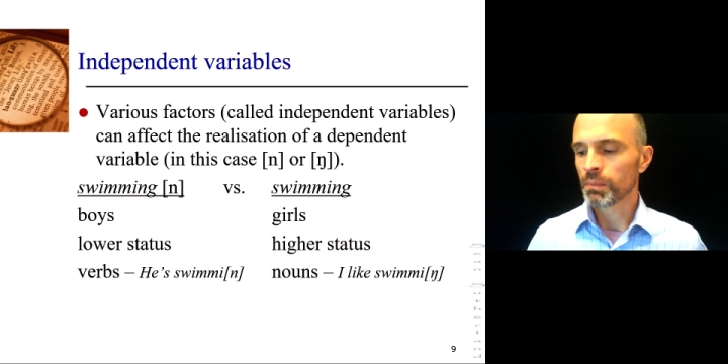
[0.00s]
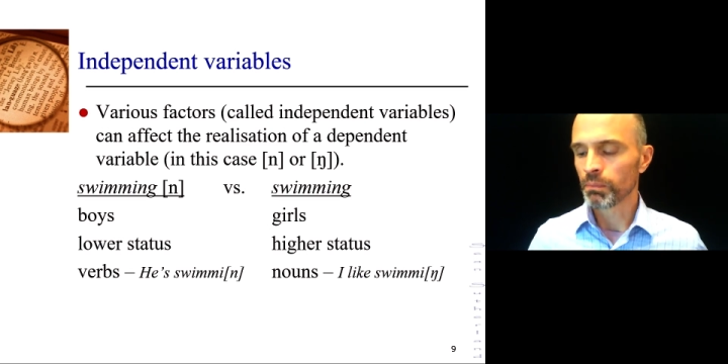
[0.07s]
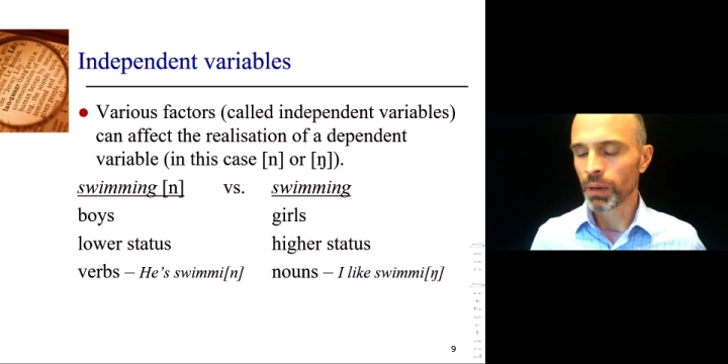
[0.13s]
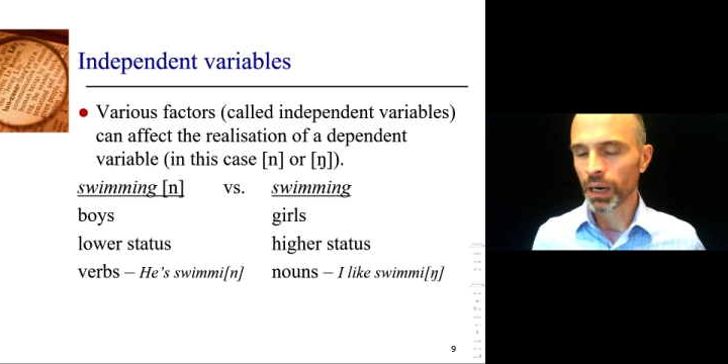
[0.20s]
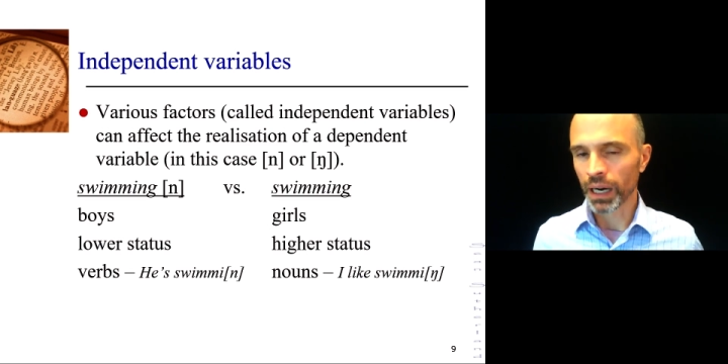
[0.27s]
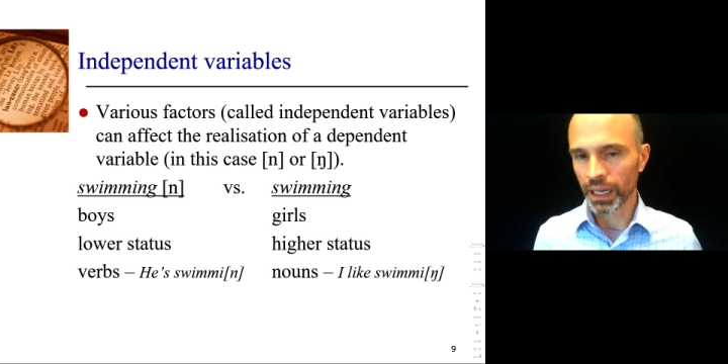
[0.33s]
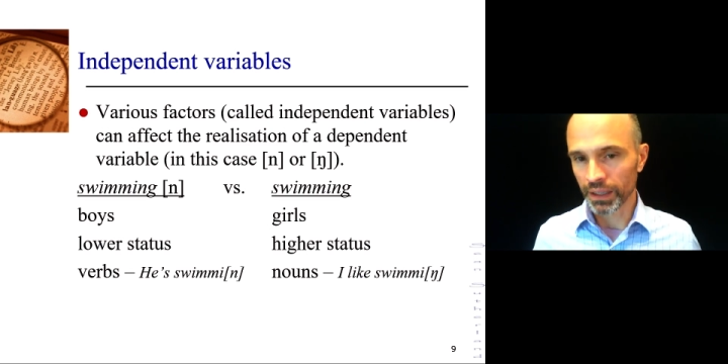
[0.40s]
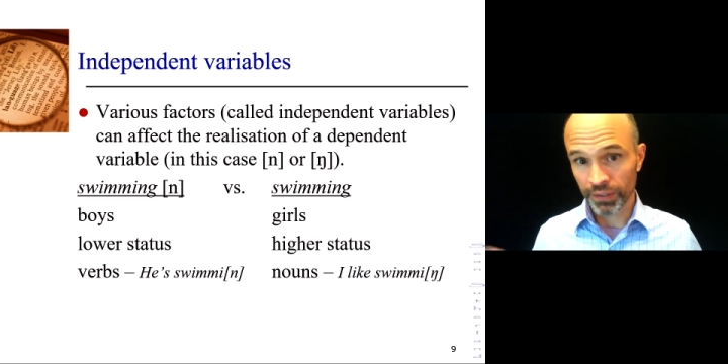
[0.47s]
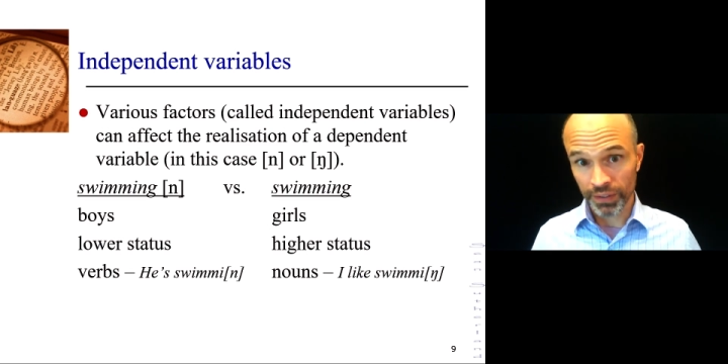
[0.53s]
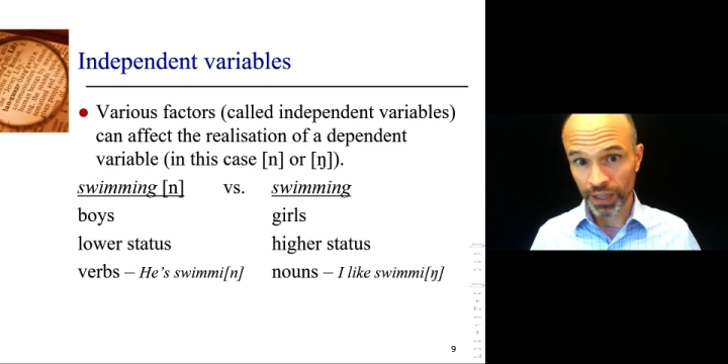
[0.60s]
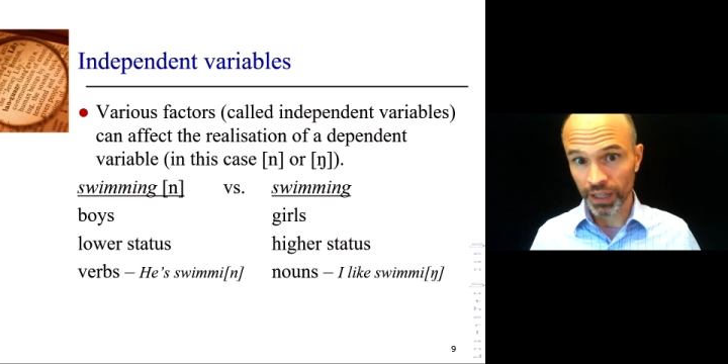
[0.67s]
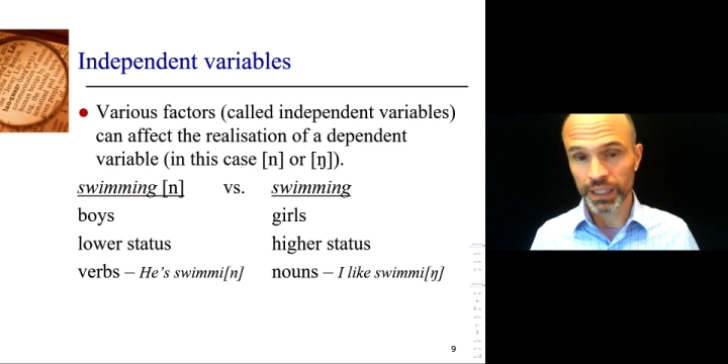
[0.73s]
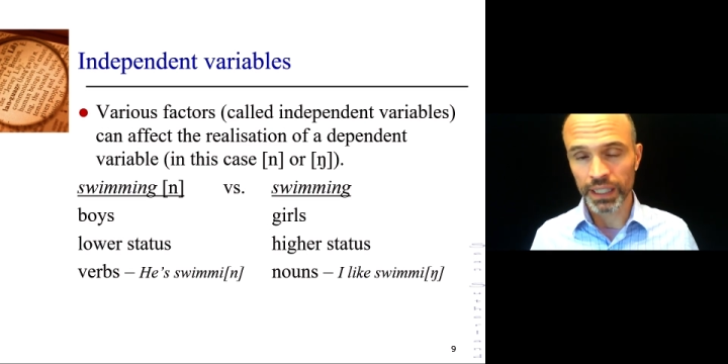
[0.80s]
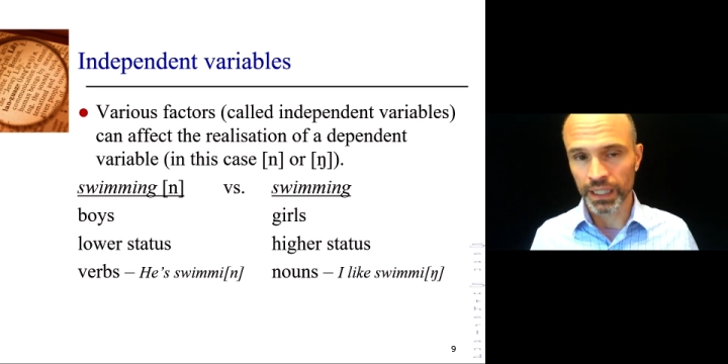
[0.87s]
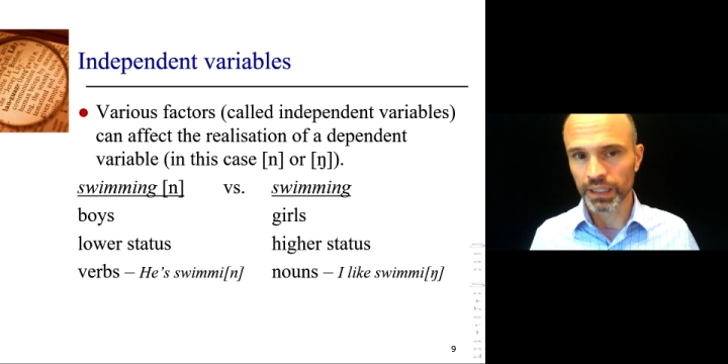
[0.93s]
by
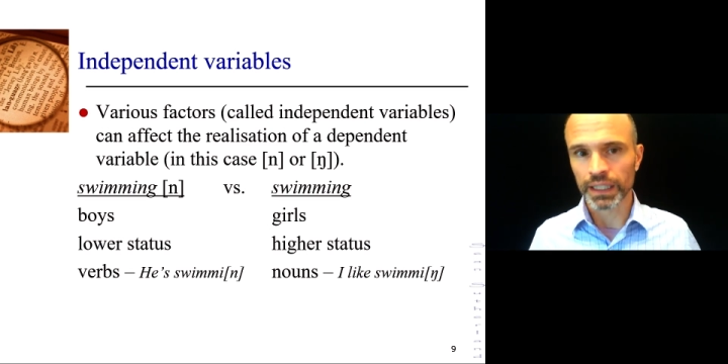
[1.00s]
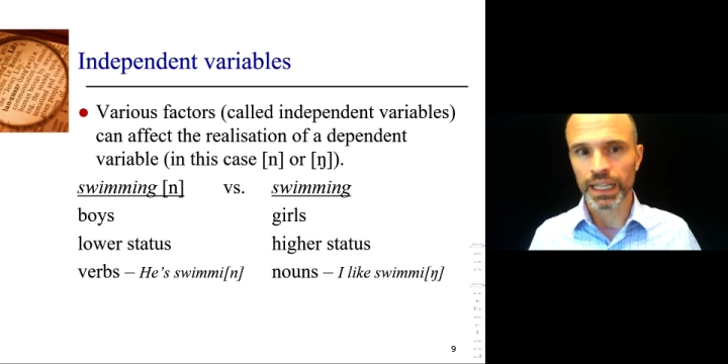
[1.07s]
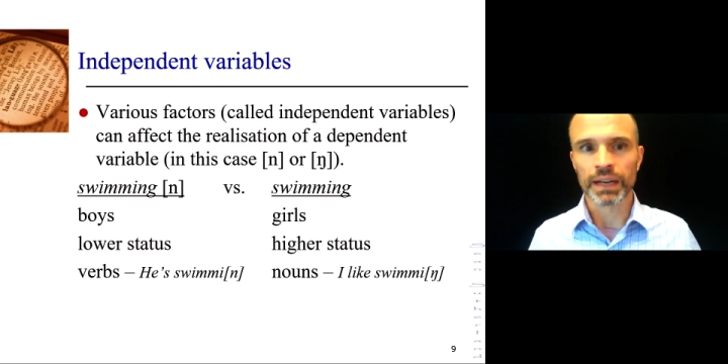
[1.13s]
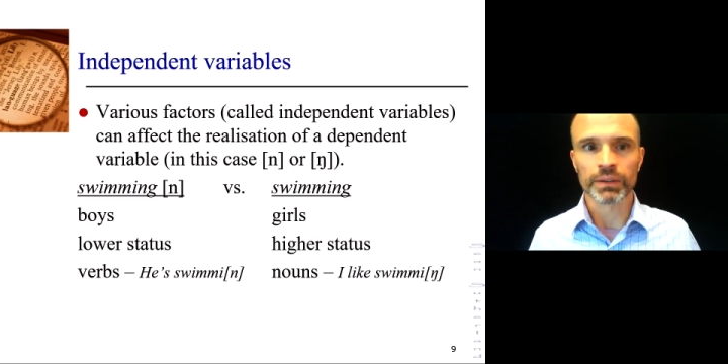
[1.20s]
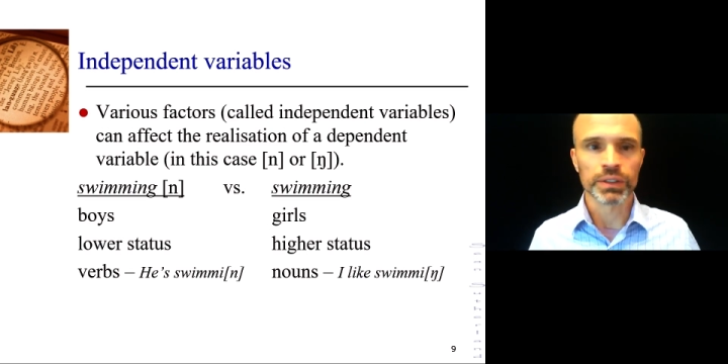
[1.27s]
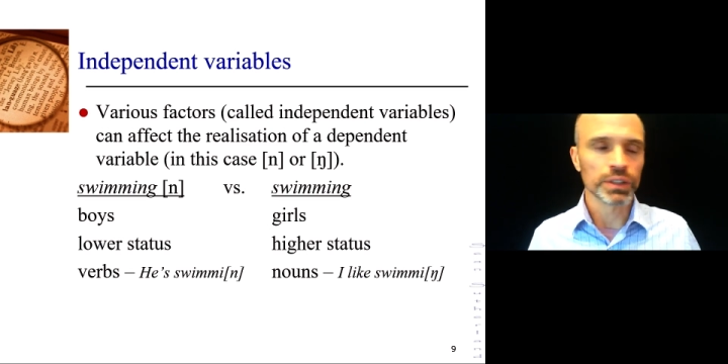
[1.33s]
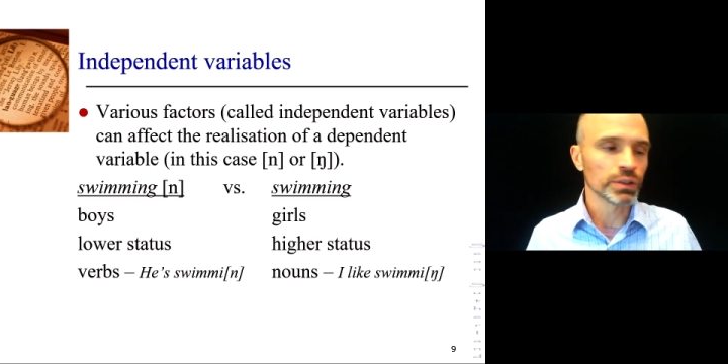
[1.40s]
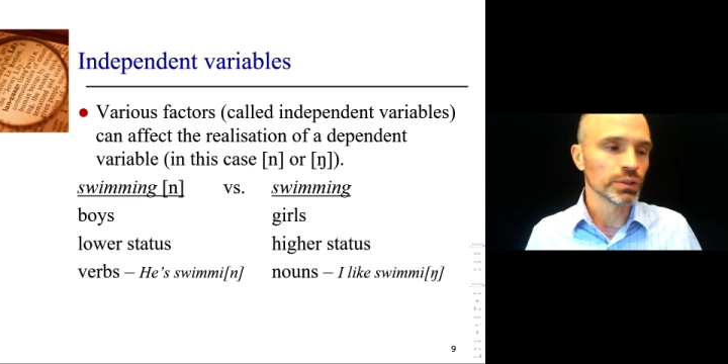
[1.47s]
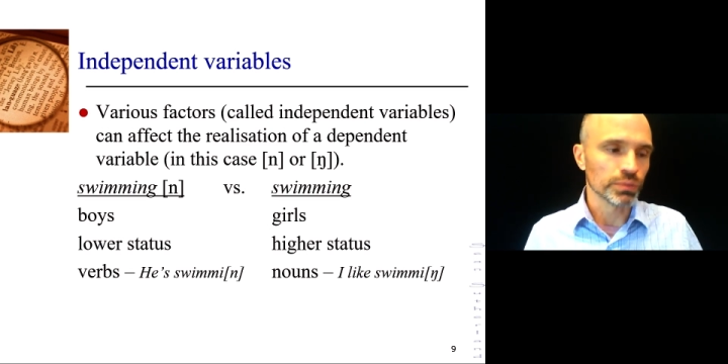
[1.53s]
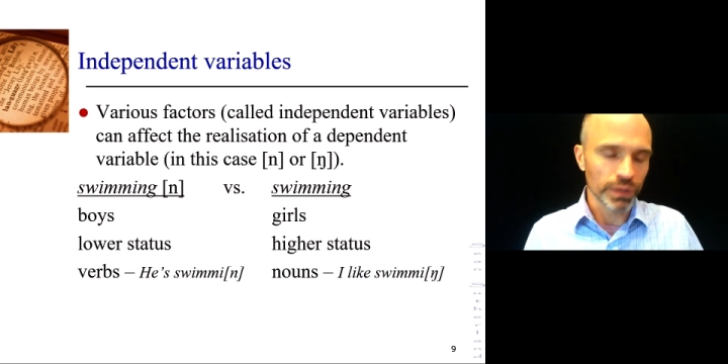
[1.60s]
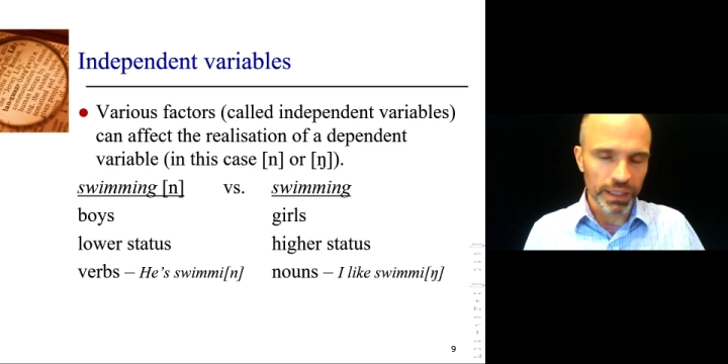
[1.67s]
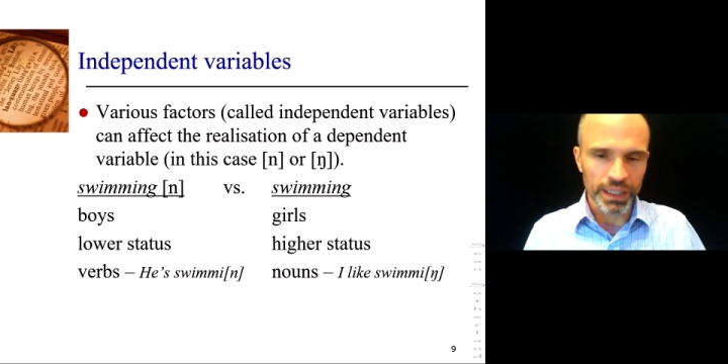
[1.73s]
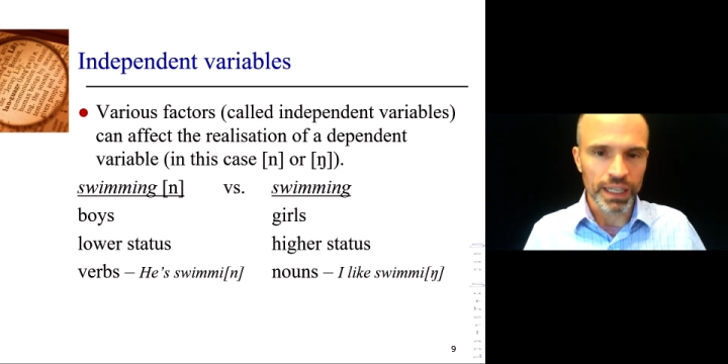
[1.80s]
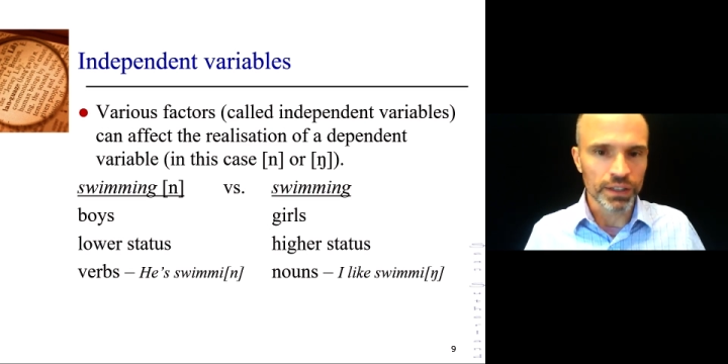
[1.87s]
studying language use, right?